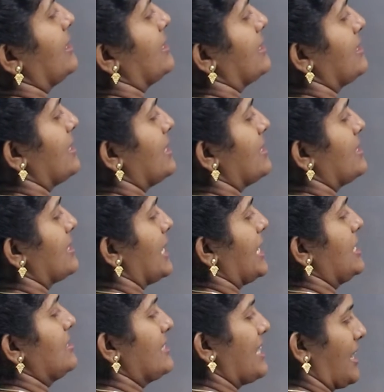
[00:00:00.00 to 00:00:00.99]
This is the
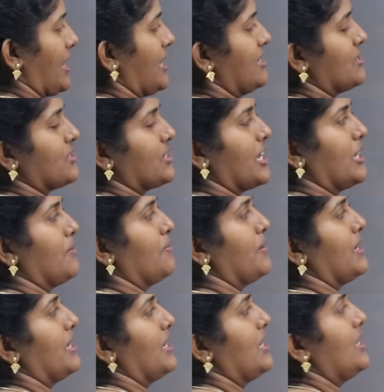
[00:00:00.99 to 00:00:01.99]
train, second train
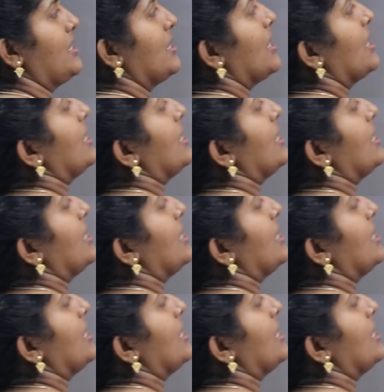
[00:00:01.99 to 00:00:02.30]
B.